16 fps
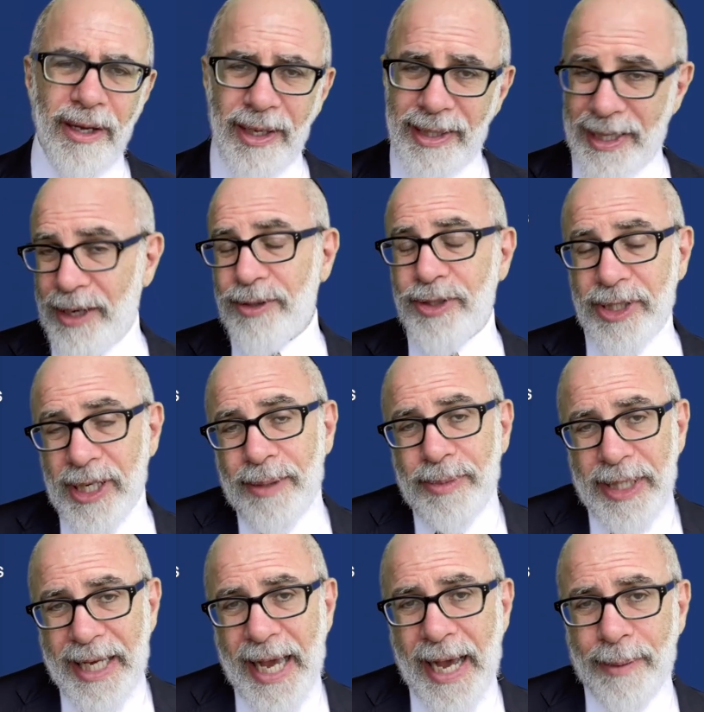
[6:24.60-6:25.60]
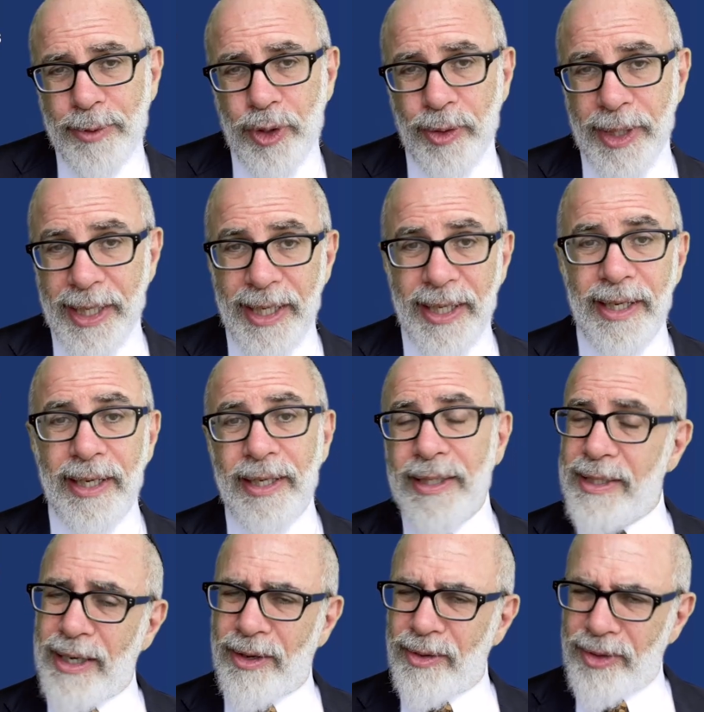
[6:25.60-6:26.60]
Now it's time to capture it.
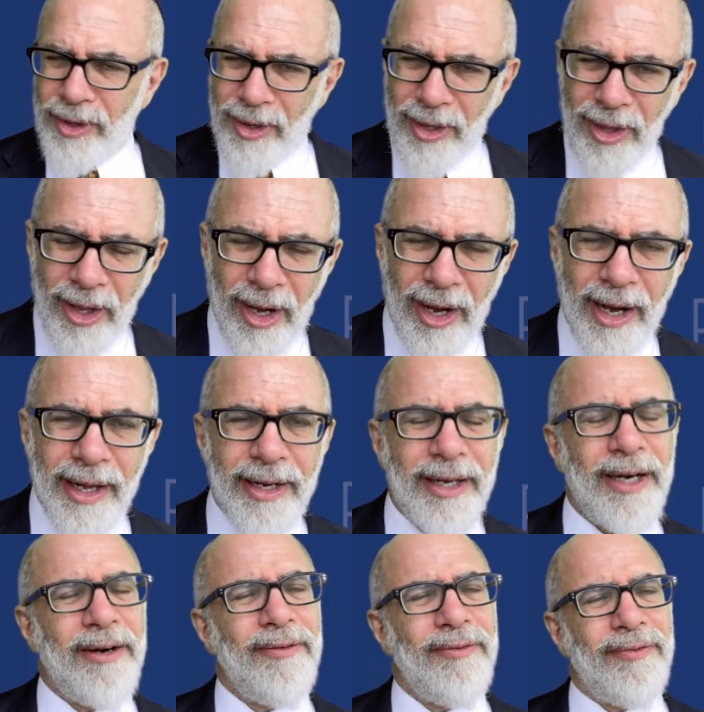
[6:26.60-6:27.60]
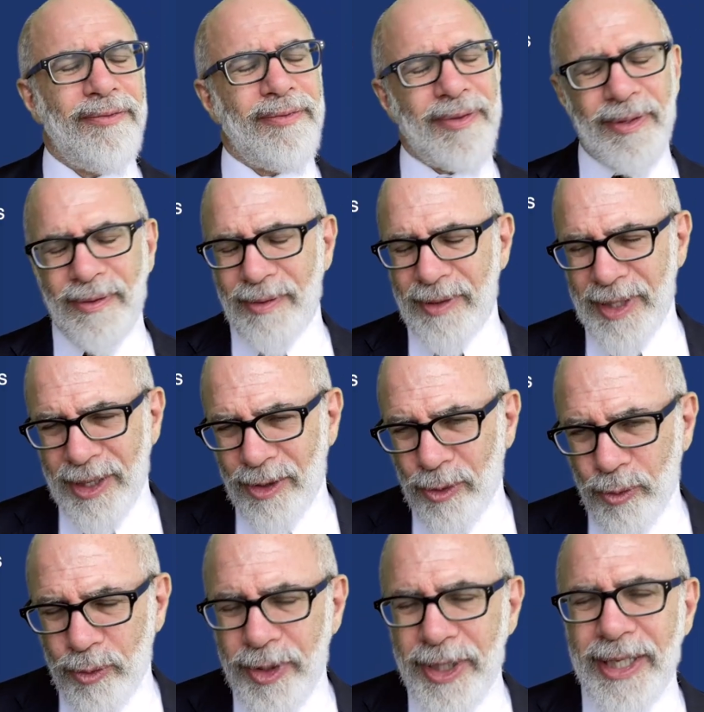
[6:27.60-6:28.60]
Now there are a lot of,
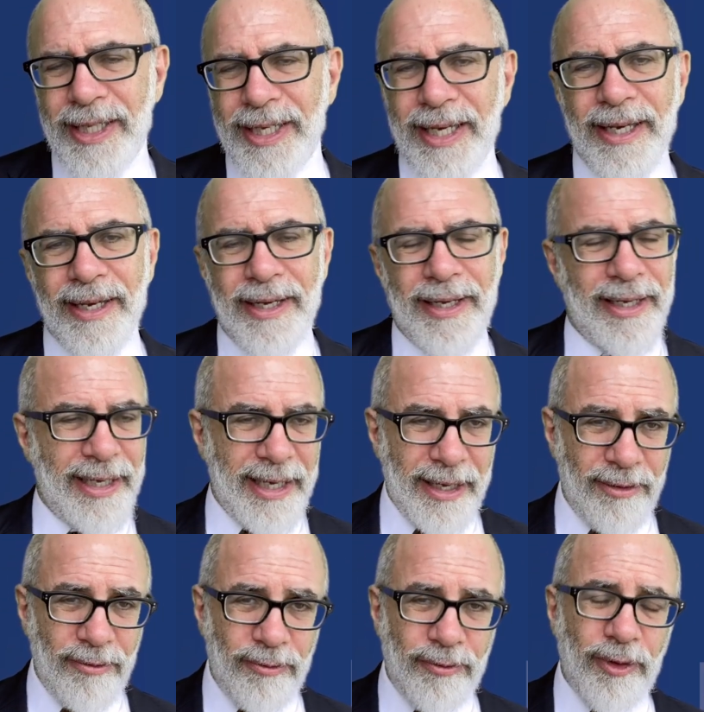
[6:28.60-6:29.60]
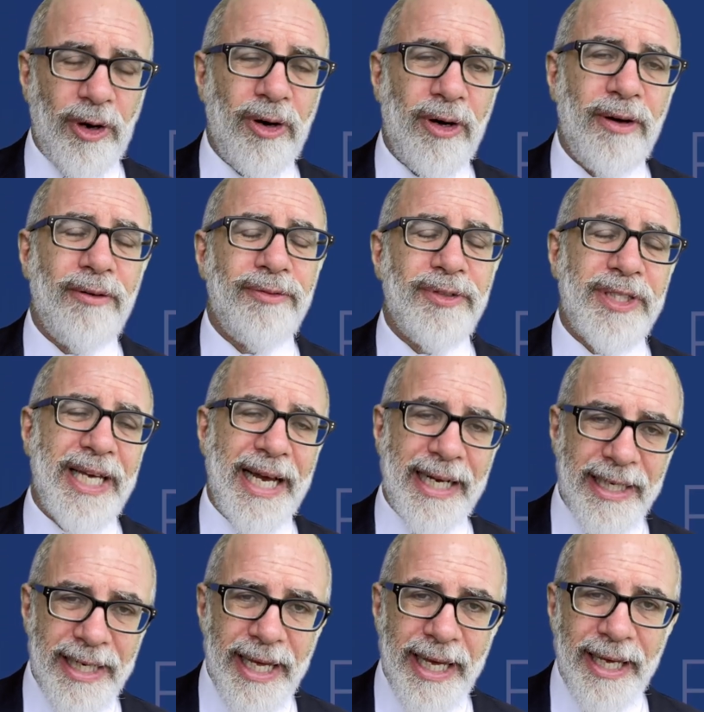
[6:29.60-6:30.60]
really involved
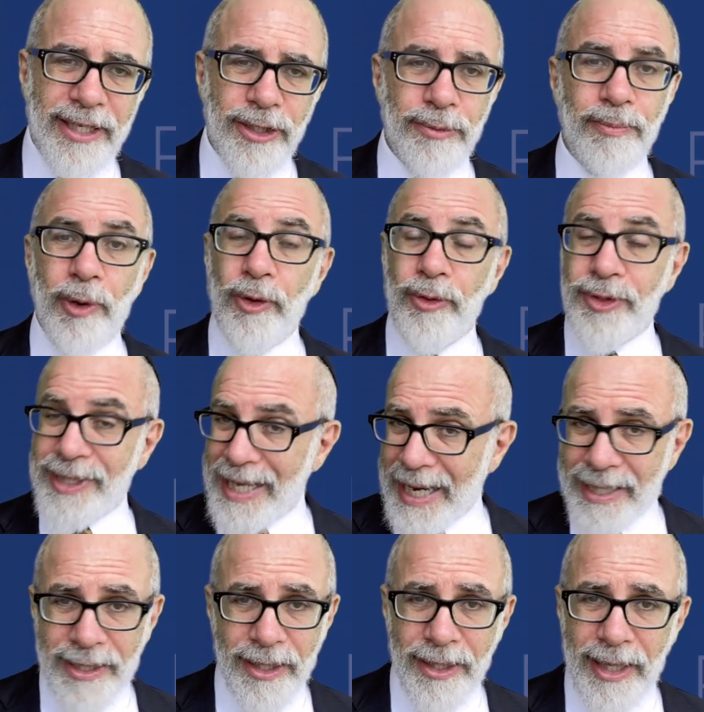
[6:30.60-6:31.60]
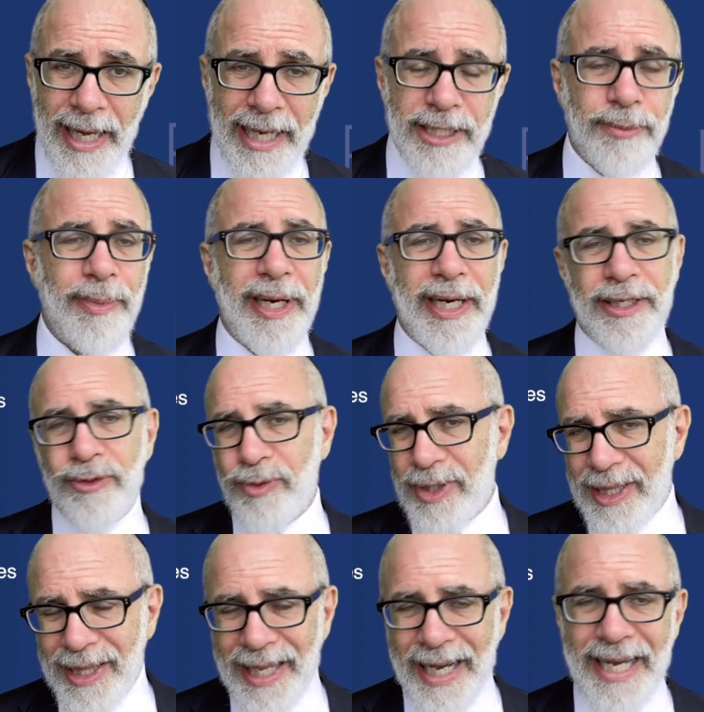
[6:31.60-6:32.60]
techniques, both technical aspects with
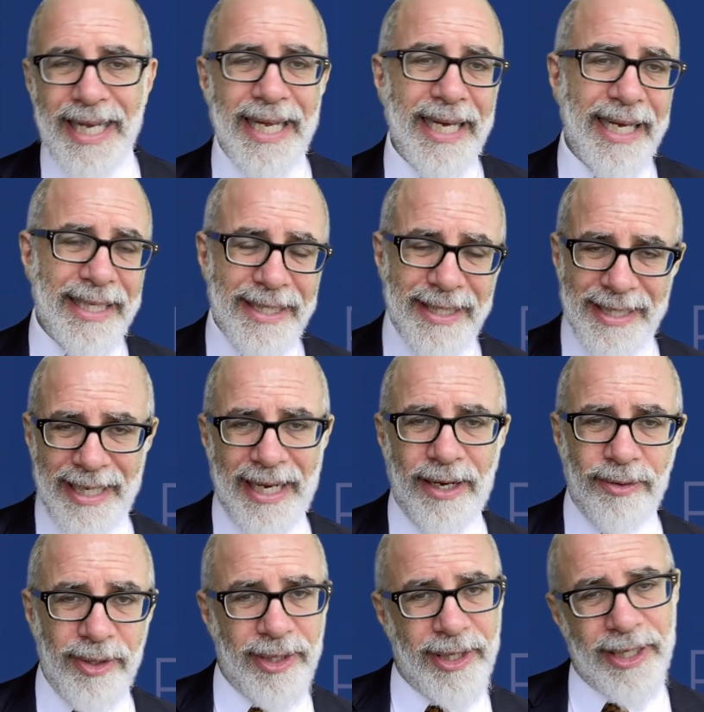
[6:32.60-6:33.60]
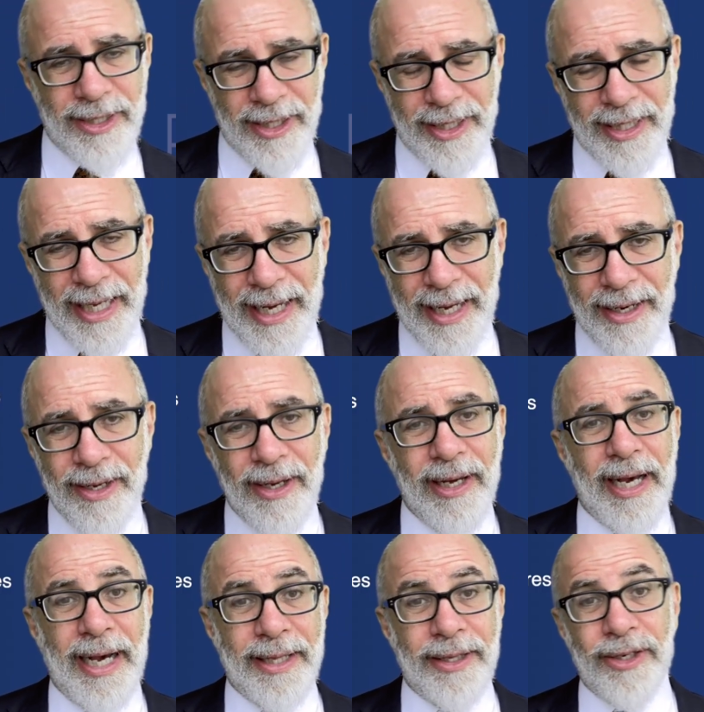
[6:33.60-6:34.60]
lighting and sound and things like that.
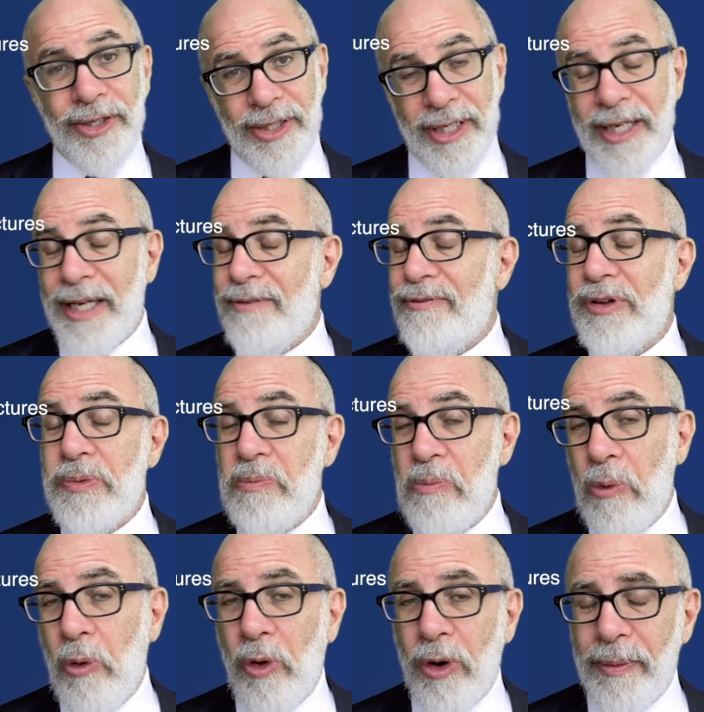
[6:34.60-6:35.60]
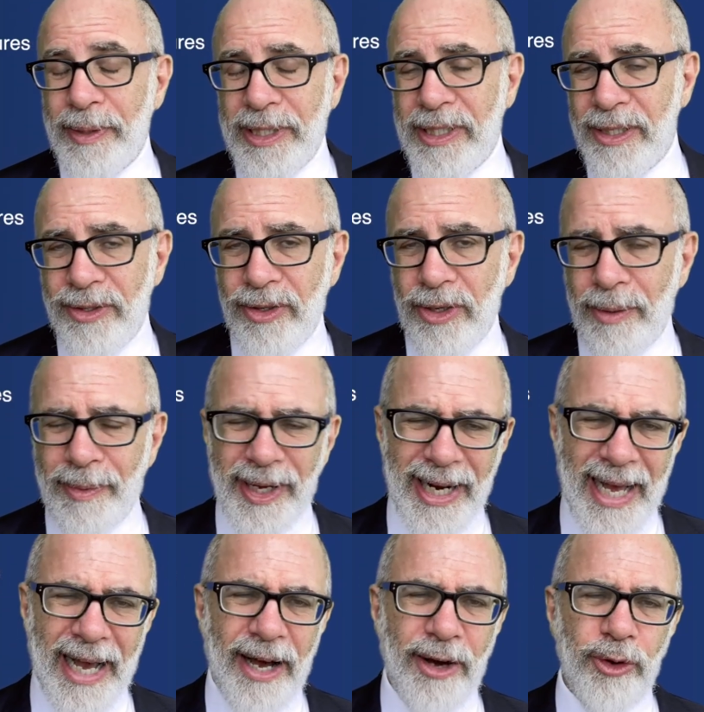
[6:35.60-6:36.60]
And there's even more material about
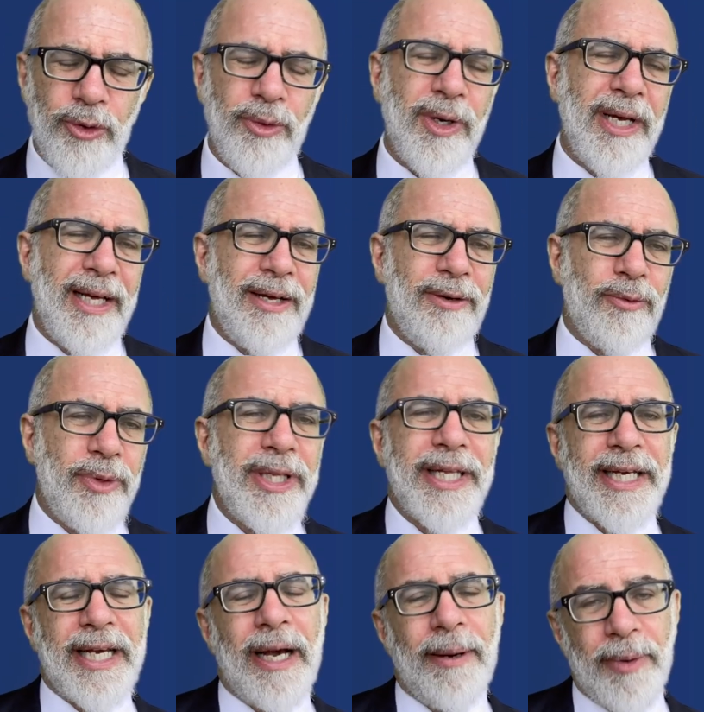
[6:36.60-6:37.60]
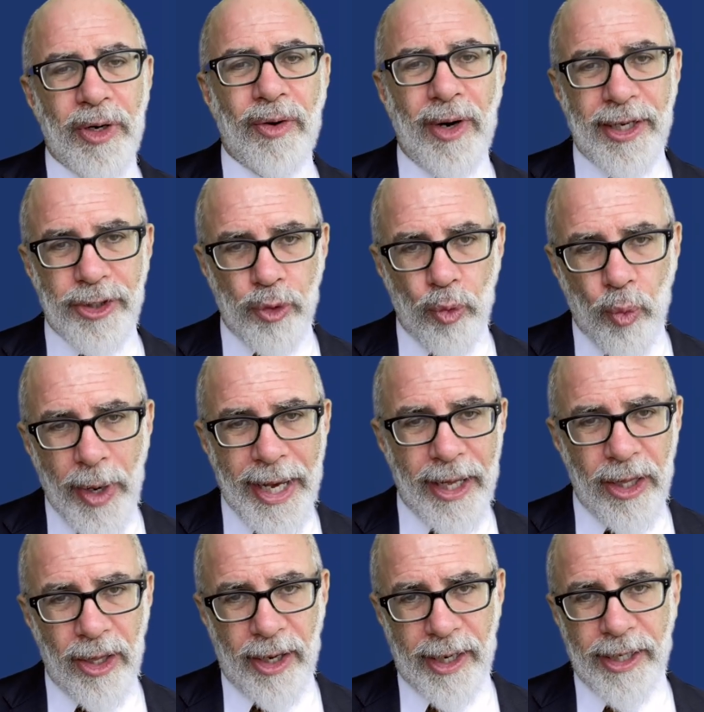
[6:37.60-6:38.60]
how to really come across
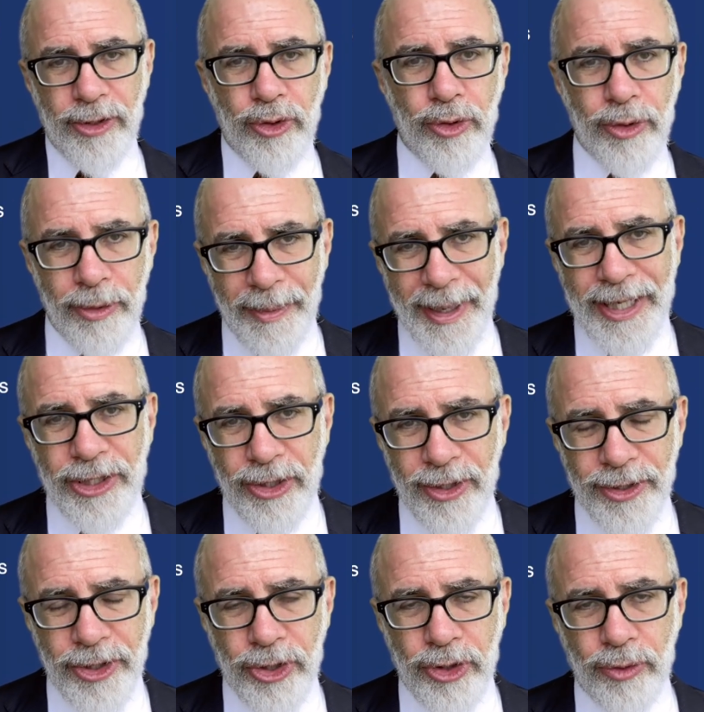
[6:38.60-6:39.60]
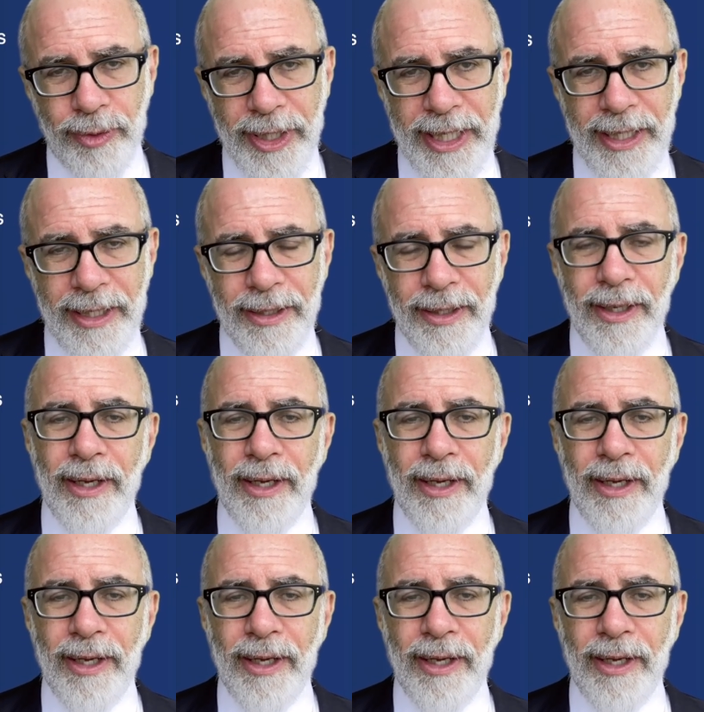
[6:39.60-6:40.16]
well on a 2-dimensional screen.